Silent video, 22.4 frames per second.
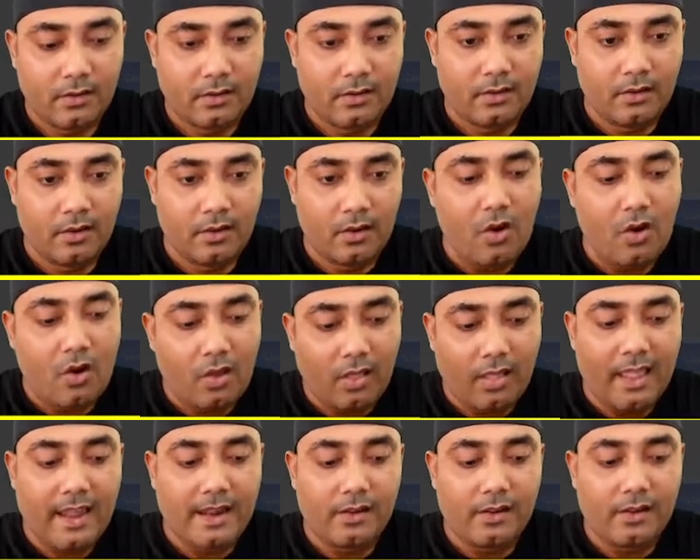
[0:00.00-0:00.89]

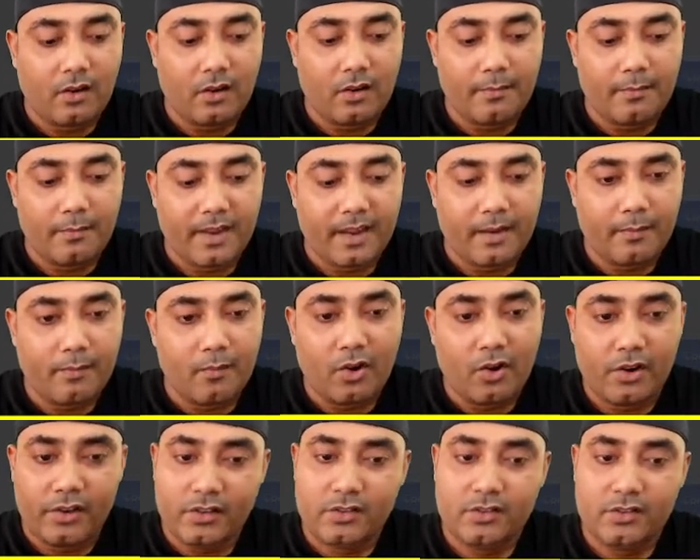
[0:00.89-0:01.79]
online or make
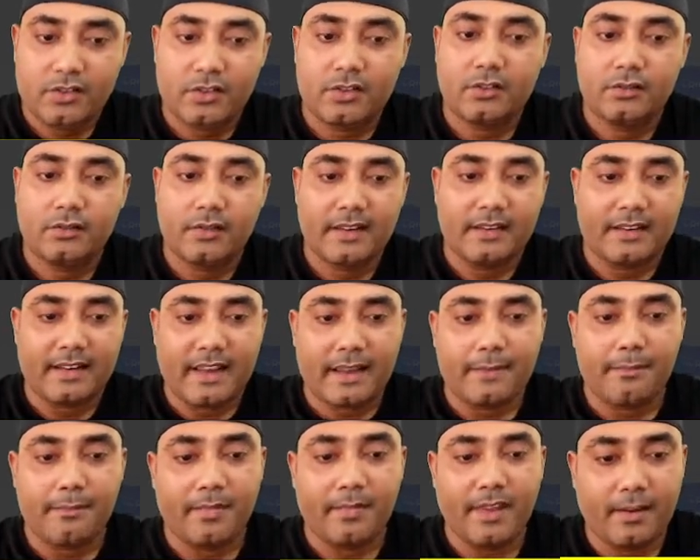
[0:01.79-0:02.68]
money, just you can type
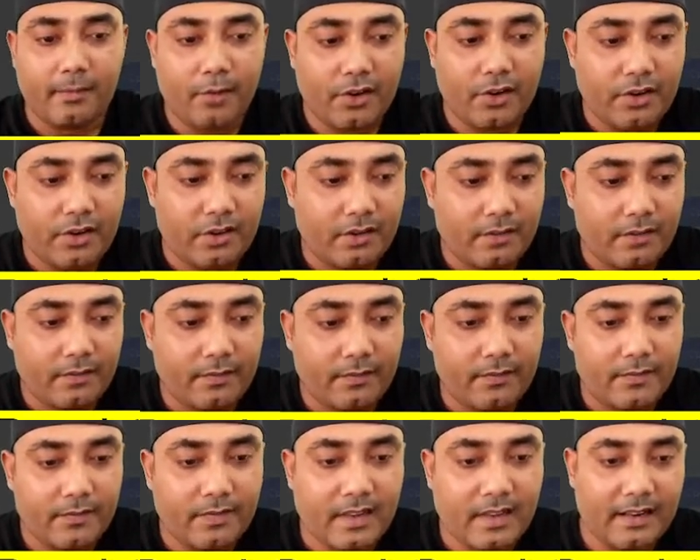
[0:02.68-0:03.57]
make money
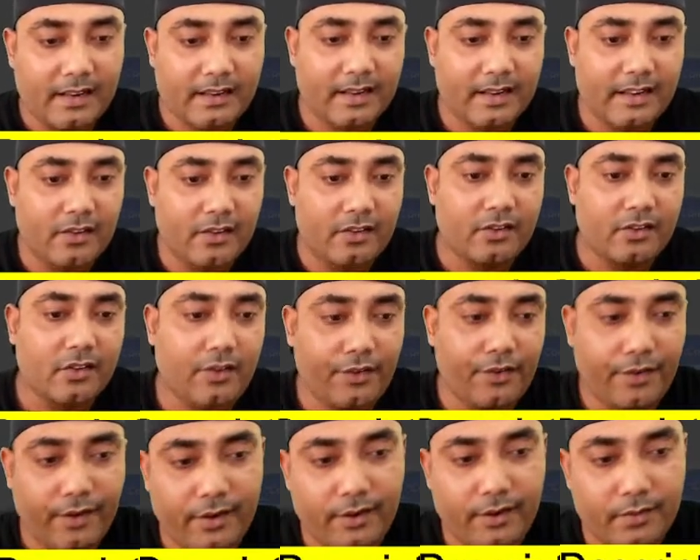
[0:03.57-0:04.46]
and click on
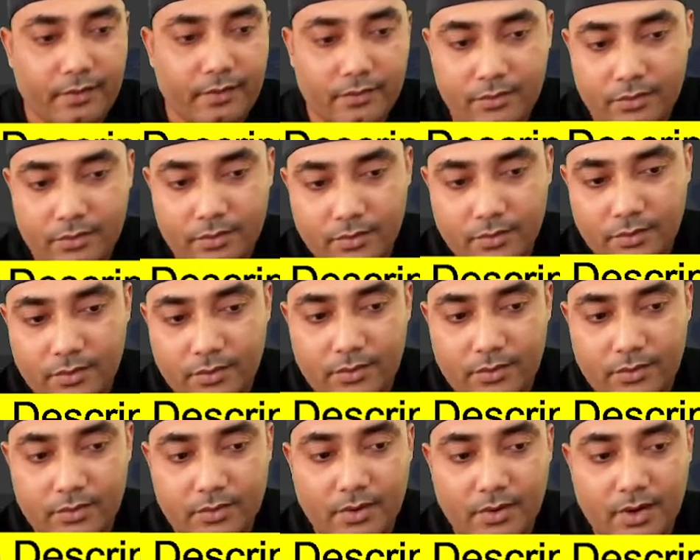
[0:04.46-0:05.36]
continue. So
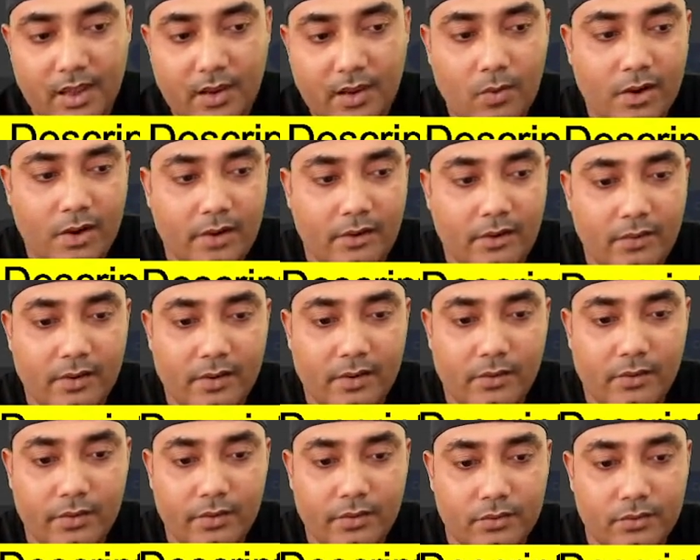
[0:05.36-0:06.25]
now what you are going
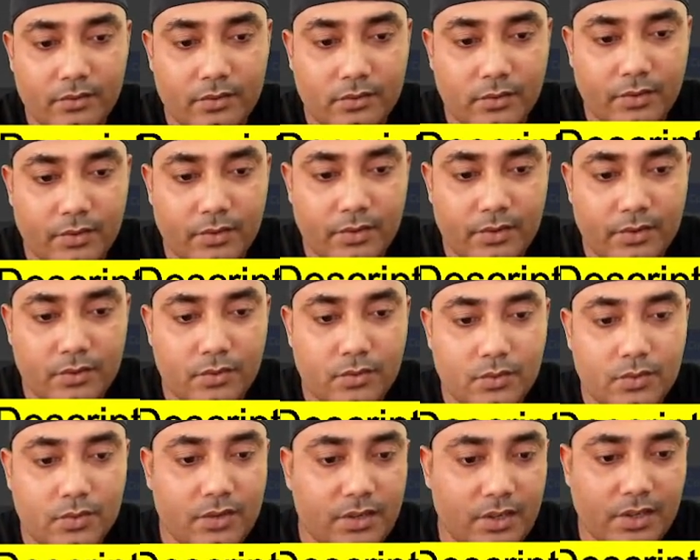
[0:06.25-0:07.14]
to
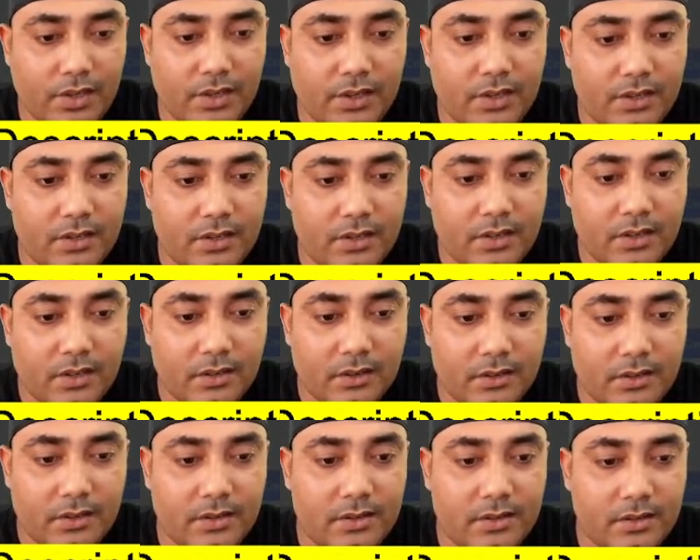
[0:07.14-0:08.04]
see is
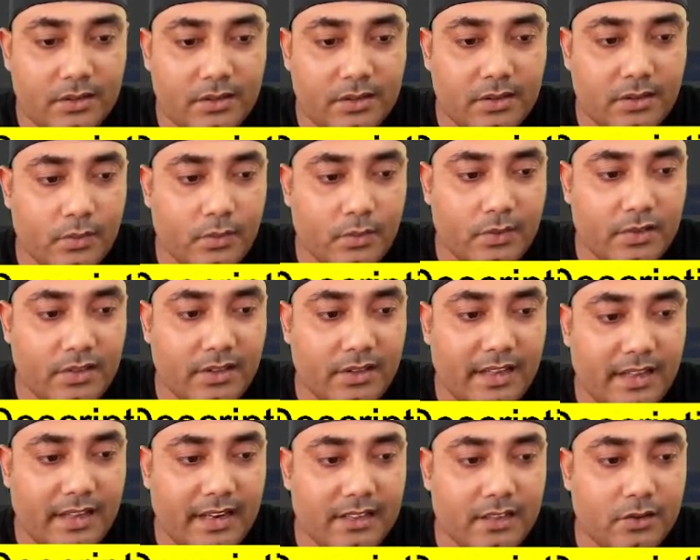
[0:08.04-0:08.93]
this is the question that
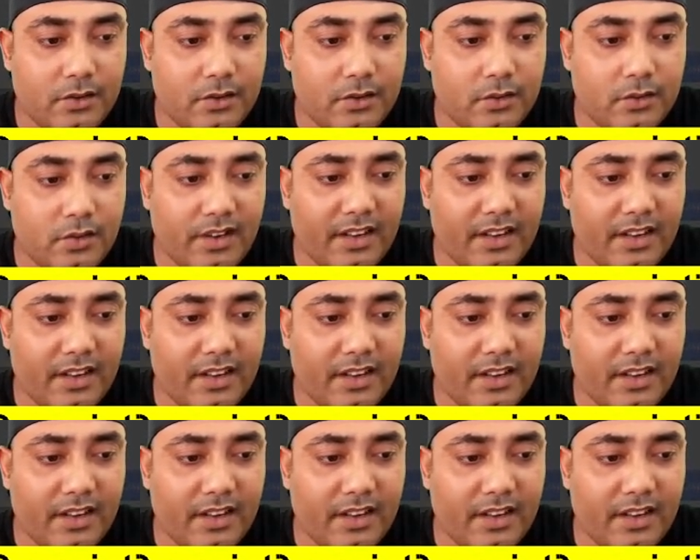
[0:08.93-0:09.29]
is getting